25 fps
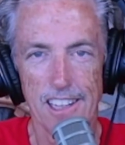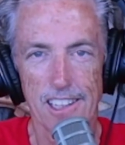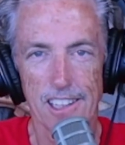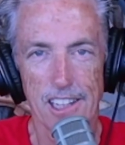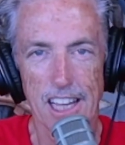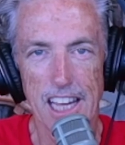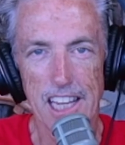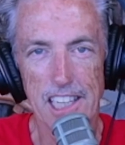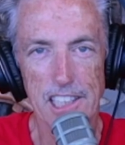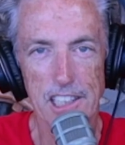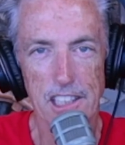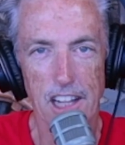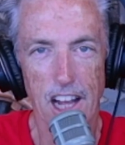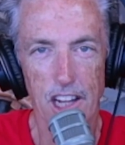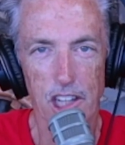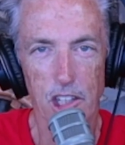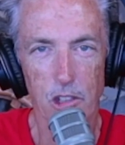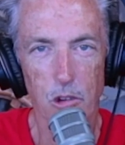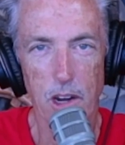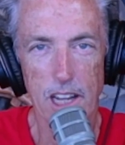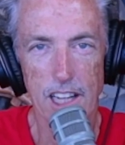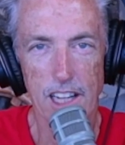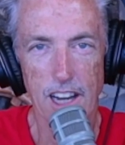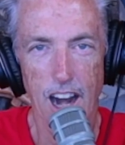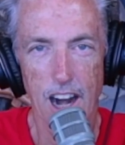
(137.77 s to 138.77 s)
Gaining a
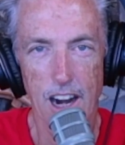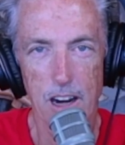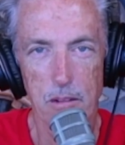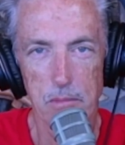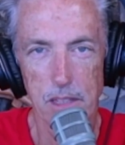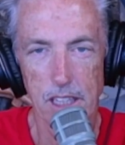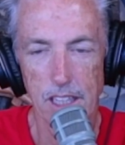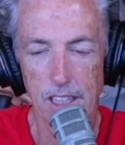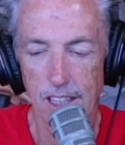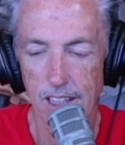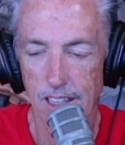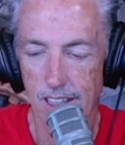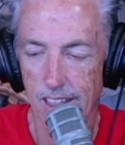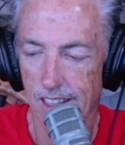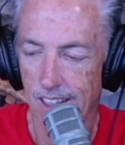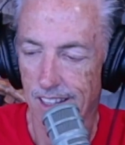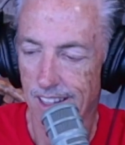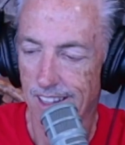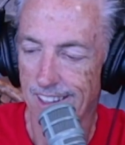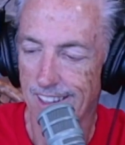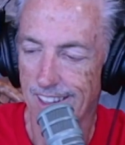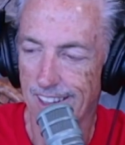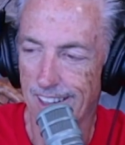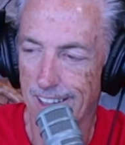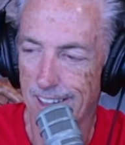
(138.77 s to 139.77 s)
great army
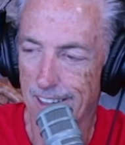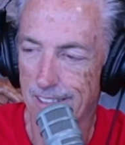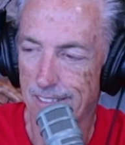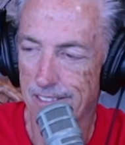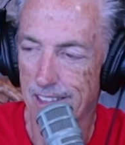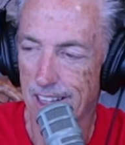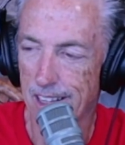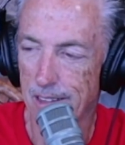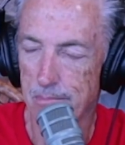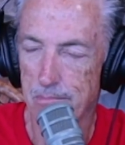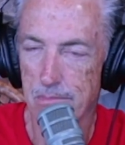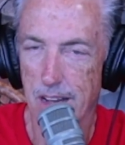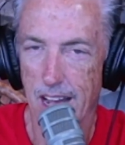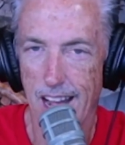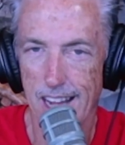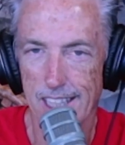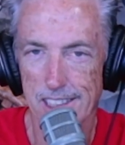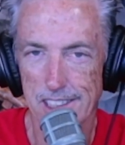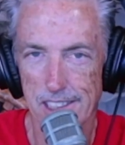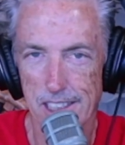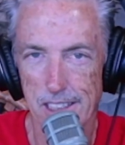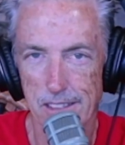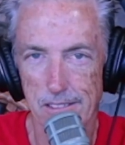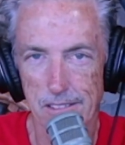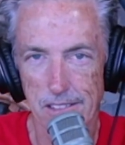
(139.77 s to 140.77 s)
of
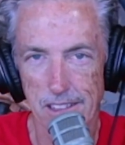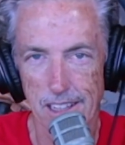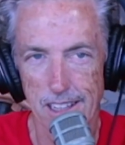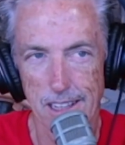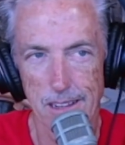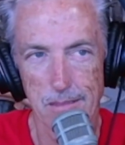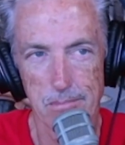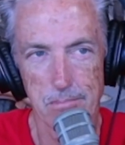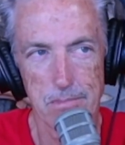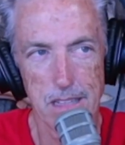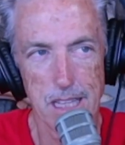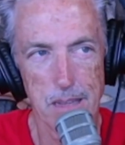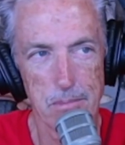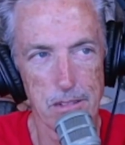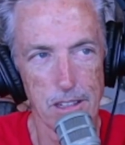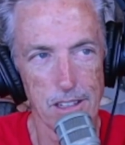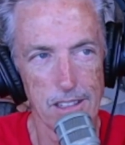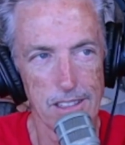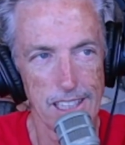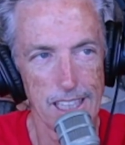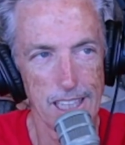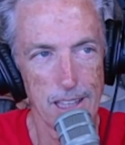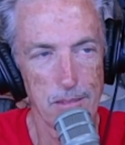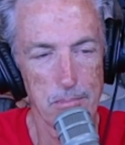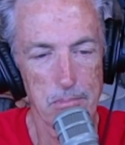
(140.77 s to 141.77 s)
positive
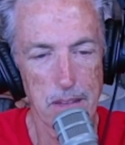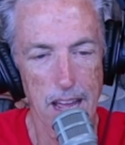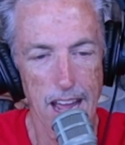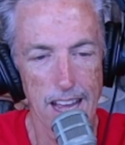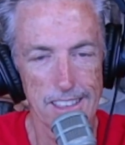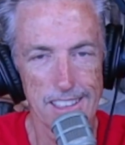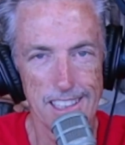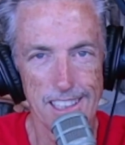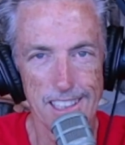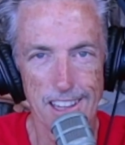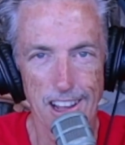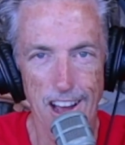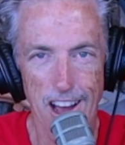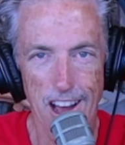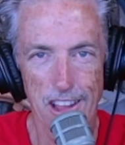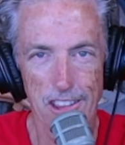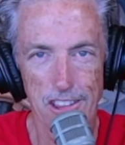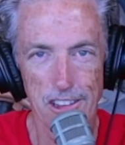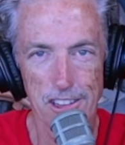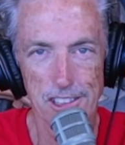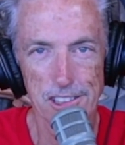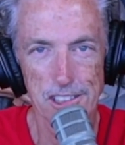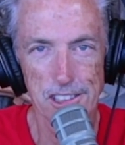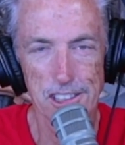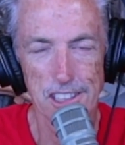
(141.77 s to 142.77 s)
people impacting
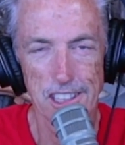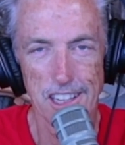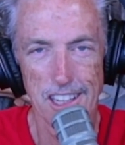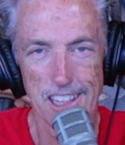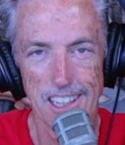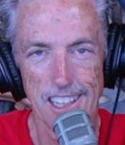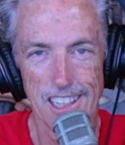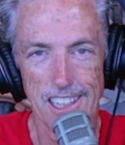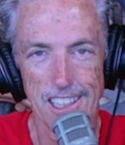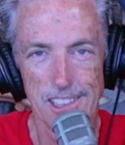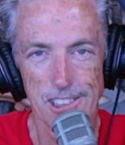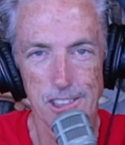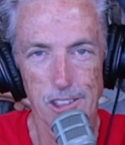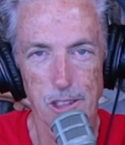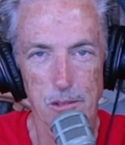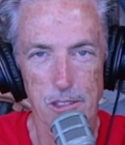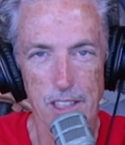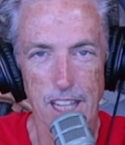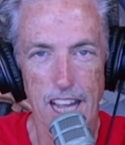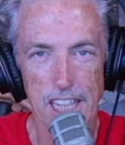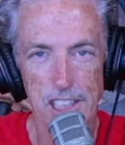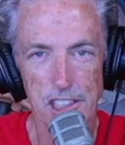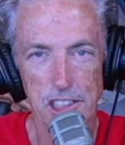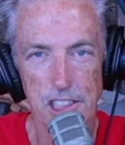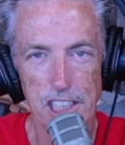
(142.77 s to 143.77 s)
others. So I'm
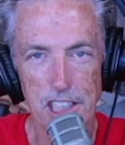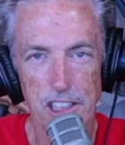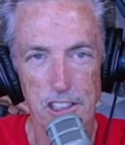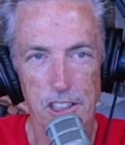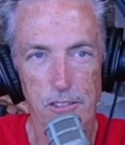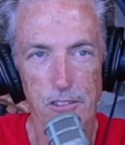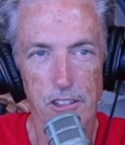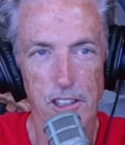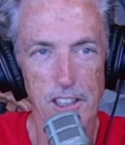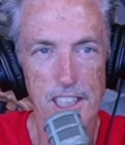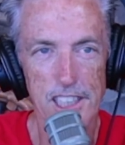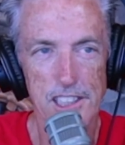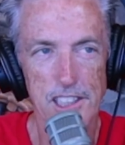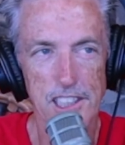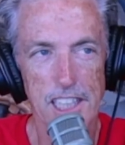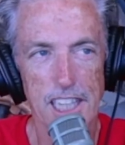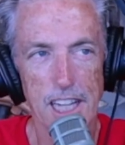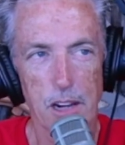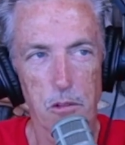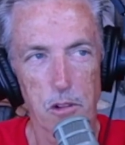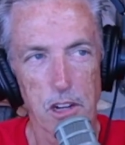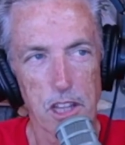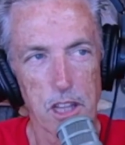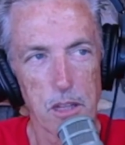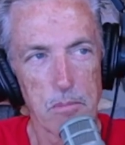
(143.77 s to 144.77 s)
glad you're here. And if you're listening
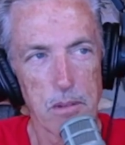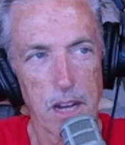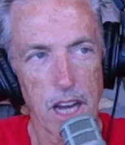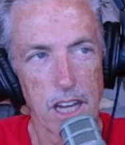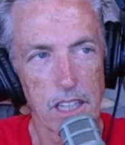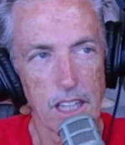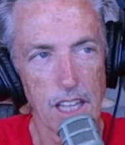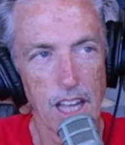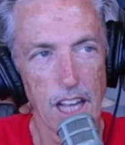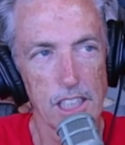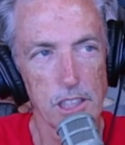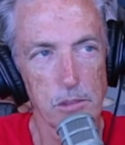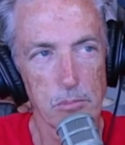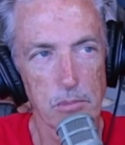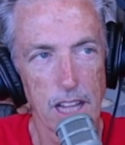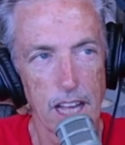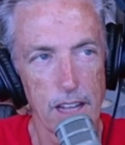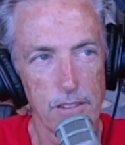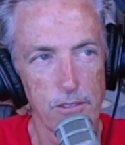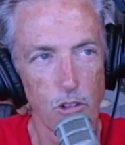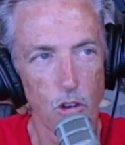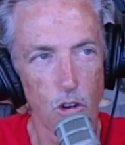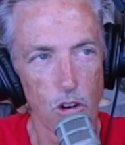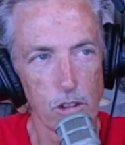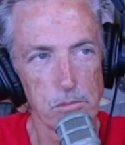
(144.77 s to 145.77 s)
on one of the podcast
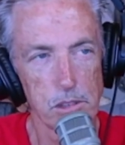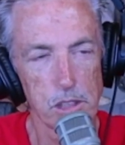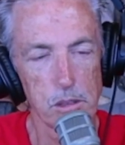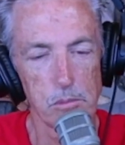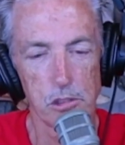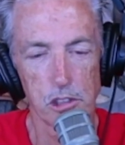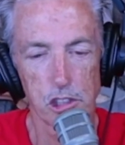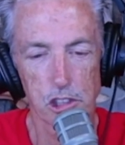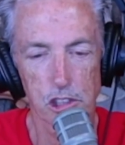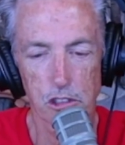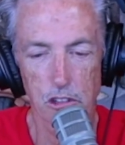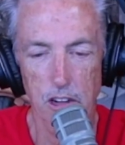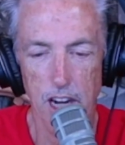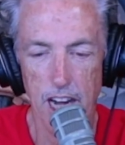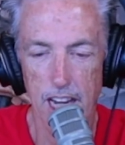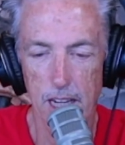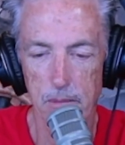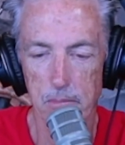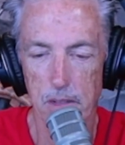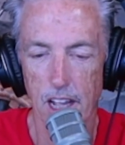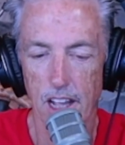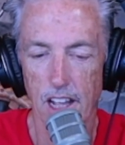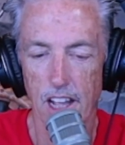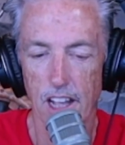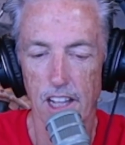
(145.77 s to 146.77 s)
platforms,
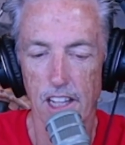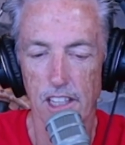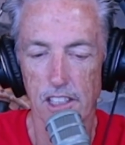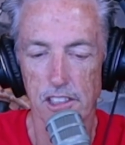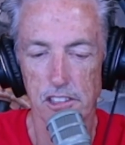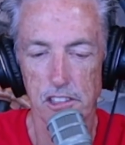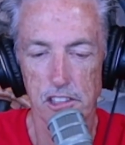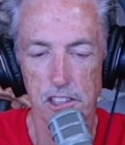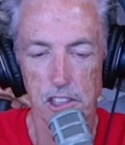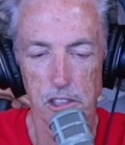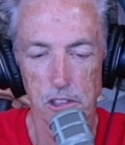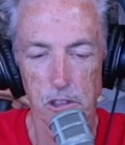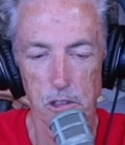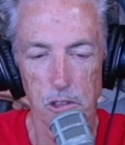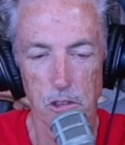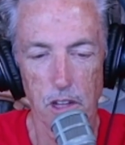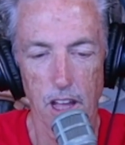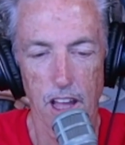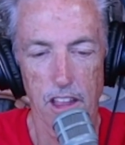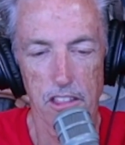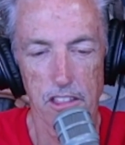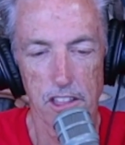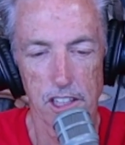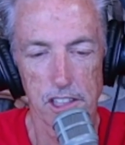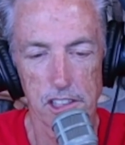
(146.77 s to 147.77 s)
subscribe to
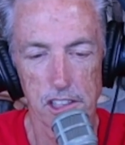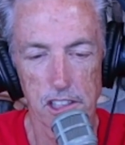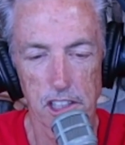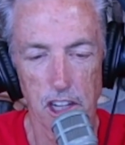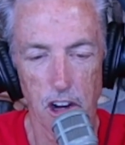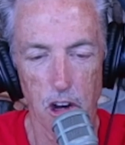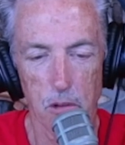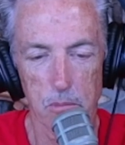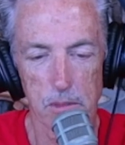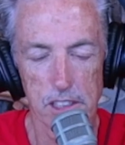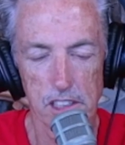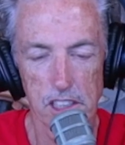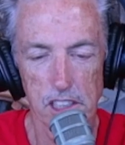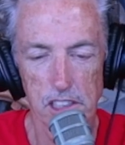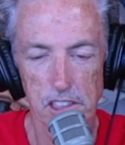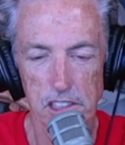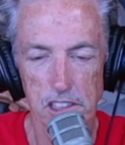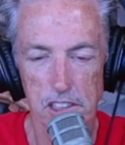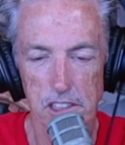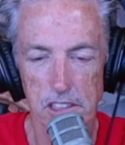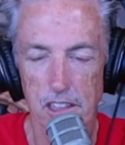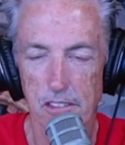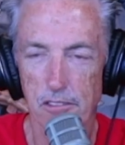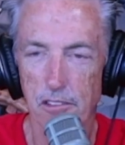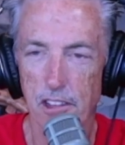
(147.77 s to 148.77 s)
the show. But
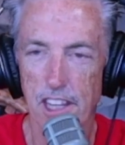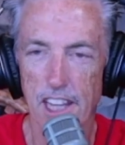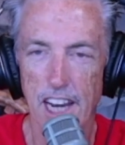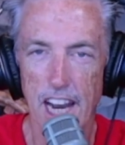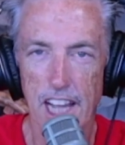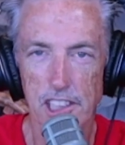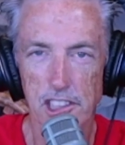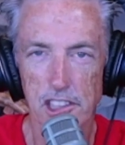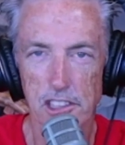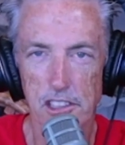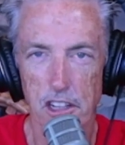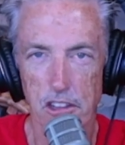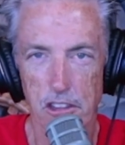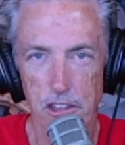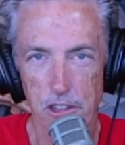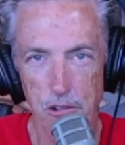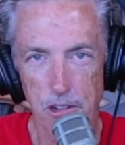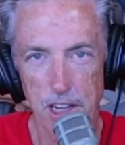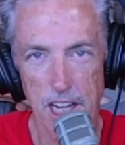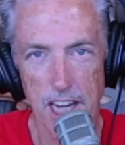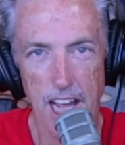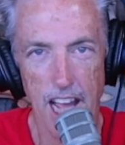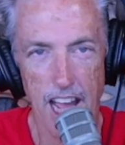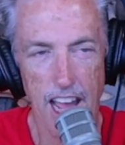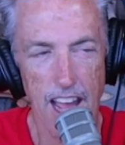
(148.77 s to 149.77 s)
this, for the next
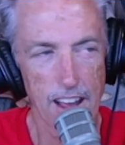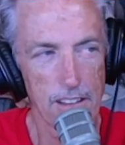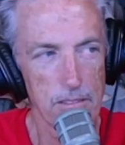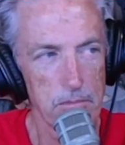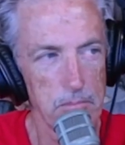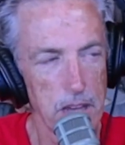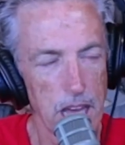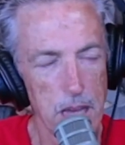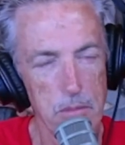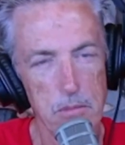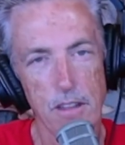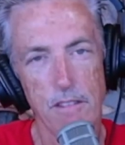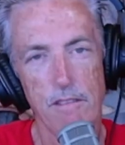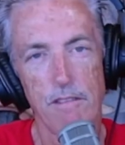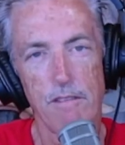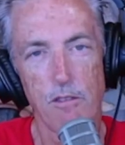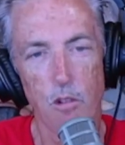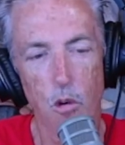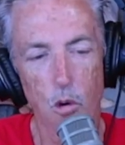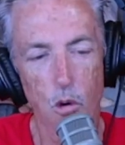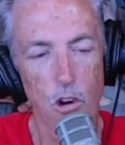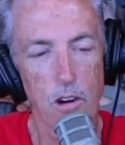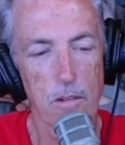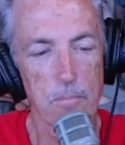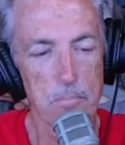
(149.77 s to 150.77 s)
three and a half, maybe
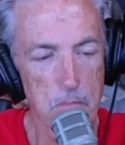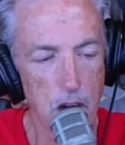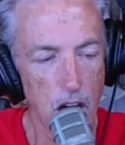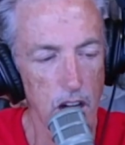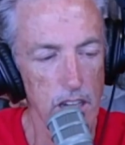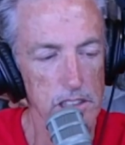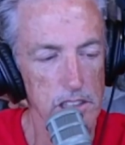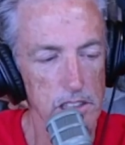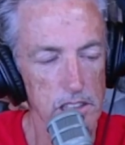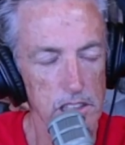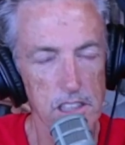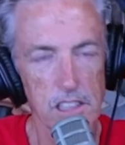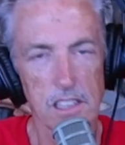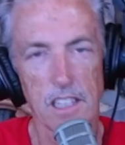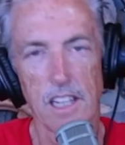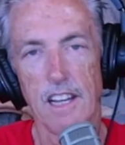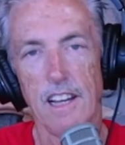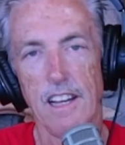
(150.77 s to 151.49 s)
four months,